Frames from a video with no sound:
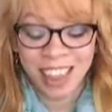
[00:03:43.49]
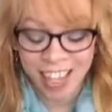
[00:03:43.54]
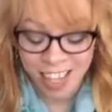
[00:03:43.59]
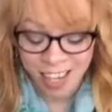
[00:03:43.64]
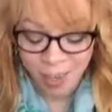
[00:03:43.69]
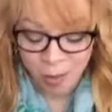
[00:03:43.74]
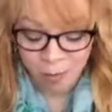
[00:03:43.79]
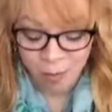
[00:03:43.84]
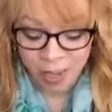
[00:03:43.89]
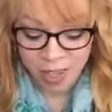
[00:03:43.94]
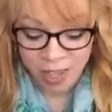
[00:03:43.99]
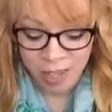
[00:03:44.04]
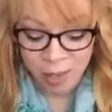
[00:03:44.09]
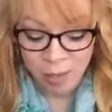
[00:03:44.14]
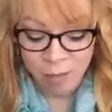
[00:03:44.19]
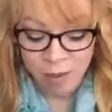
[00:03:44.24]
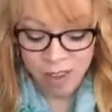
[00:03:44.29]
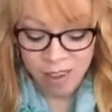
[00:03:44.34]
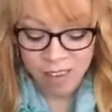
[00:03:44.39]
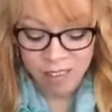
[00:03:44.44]
Thank you,
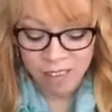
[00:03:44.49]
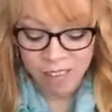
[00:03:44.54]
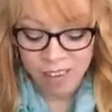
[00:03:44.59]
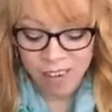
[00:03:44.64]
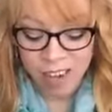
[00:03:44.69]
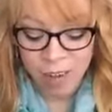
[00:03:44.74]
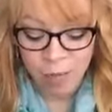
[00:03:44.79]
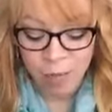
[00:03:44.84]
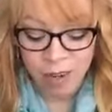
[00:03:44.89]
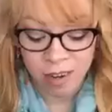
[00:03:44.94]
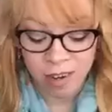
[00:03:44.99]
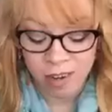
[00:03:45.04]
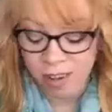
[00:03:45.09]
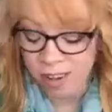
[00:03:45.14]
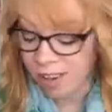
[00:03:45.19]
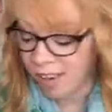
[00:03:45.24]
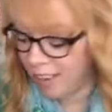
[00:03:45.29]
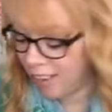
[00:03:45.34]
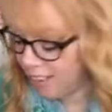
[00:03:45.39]
babe, for coming on